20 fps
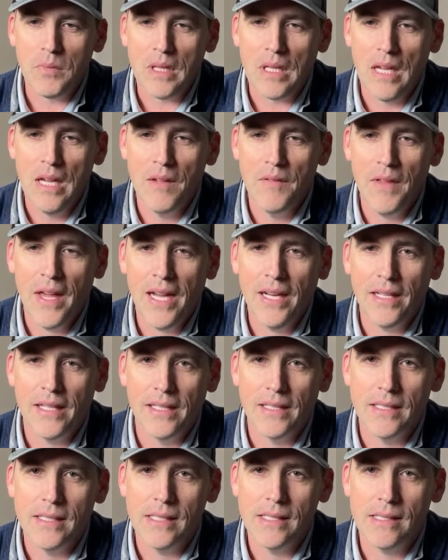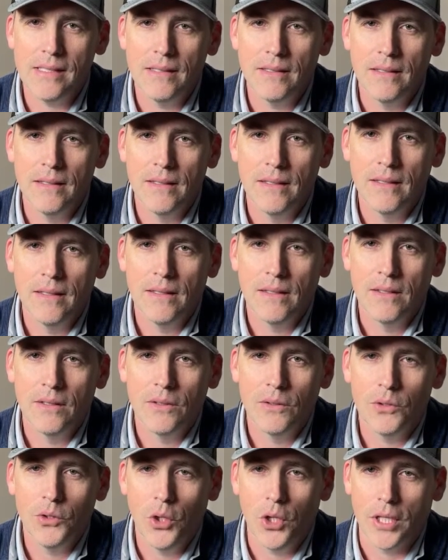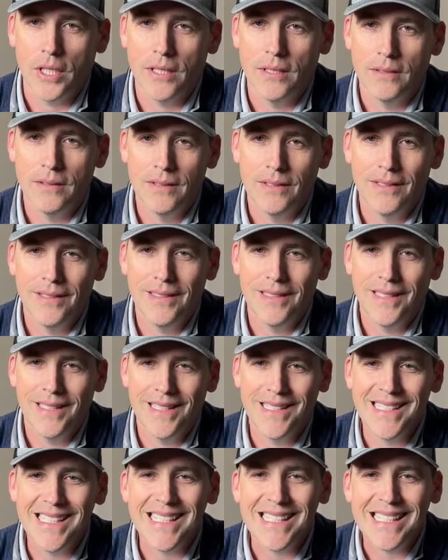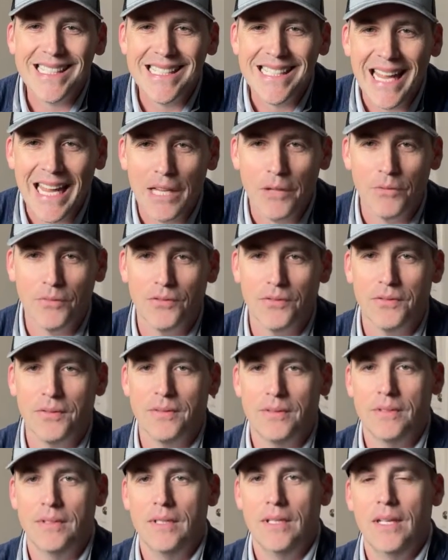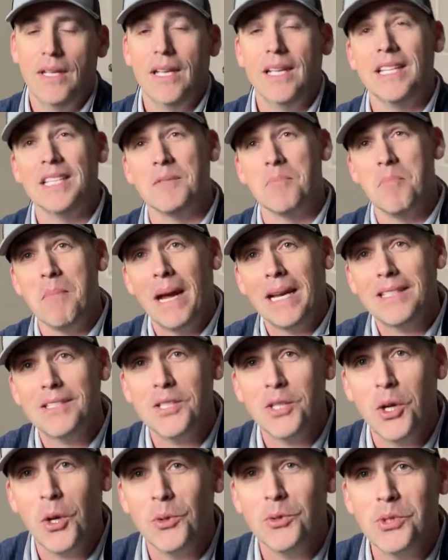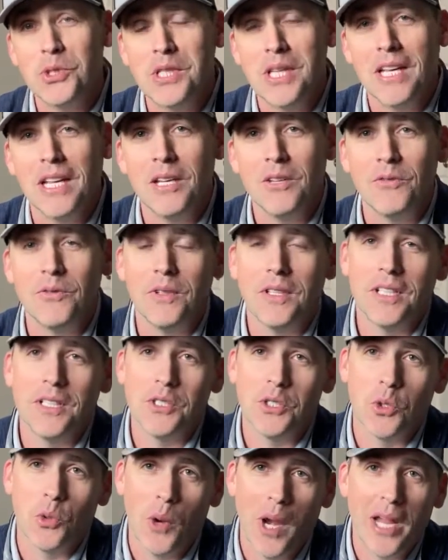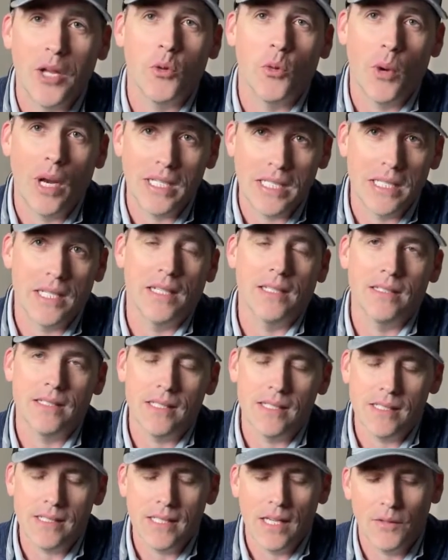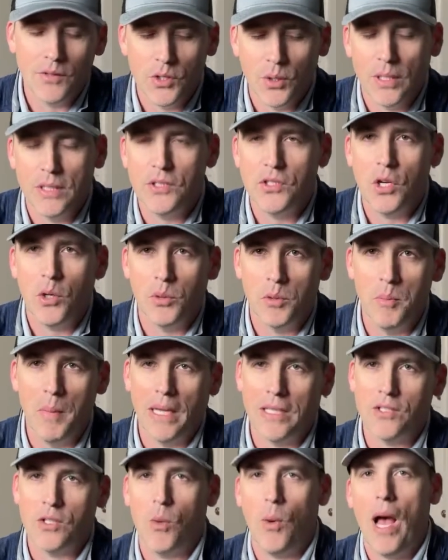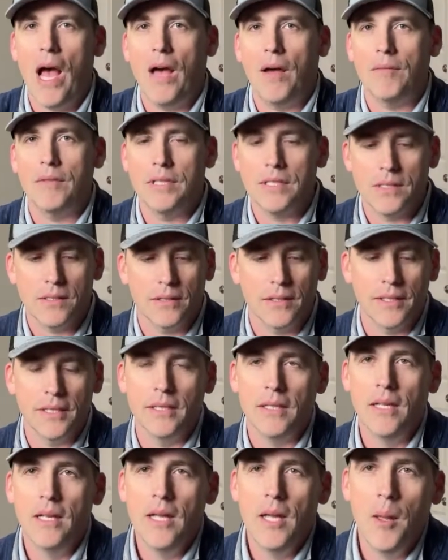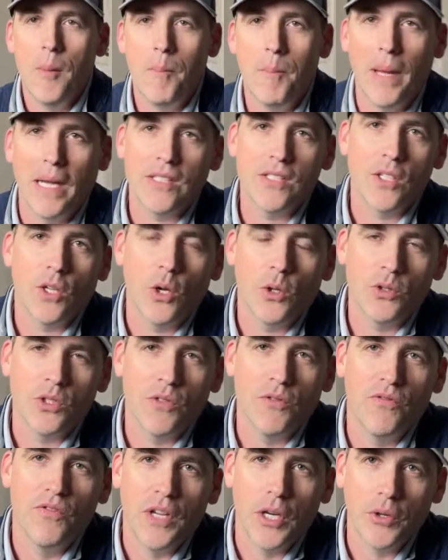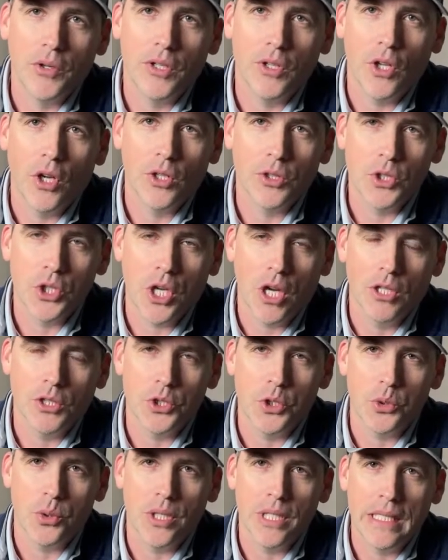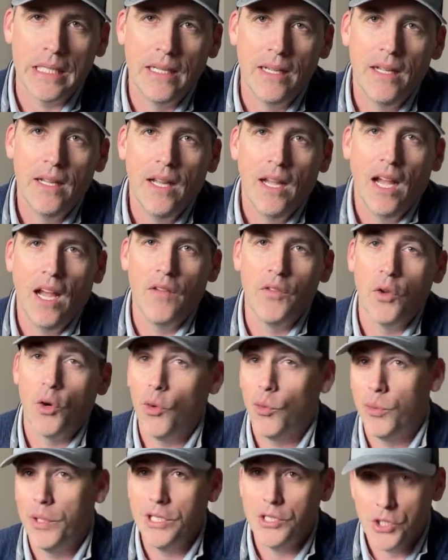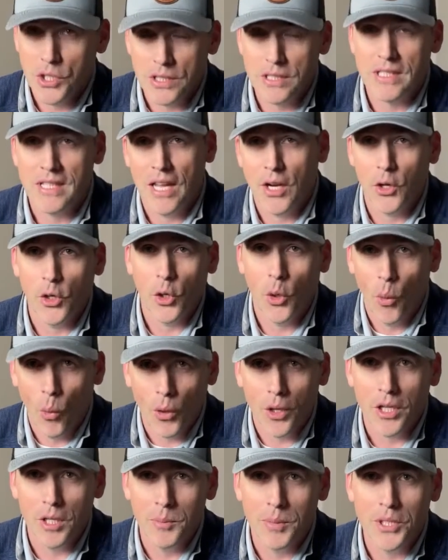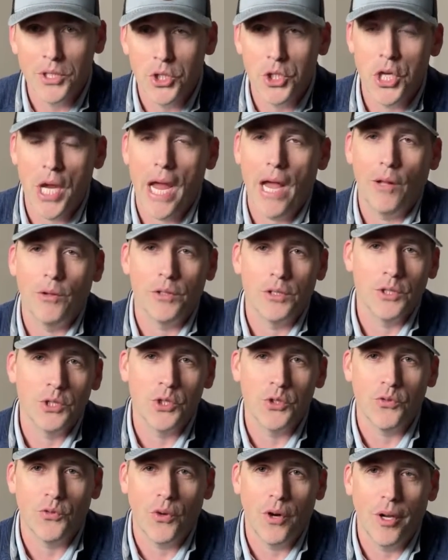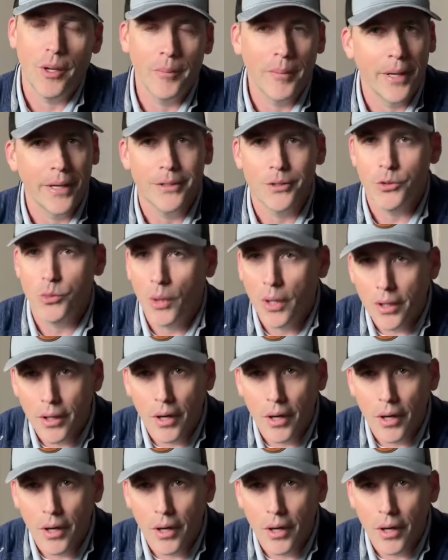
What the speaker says: and that is, look, is it safe? Is Mexico safe? Is Grand Residences safe? So let's start with Mexico. Obviously, Mexico is a very large country, and there are regions that are going to be challenged from a drug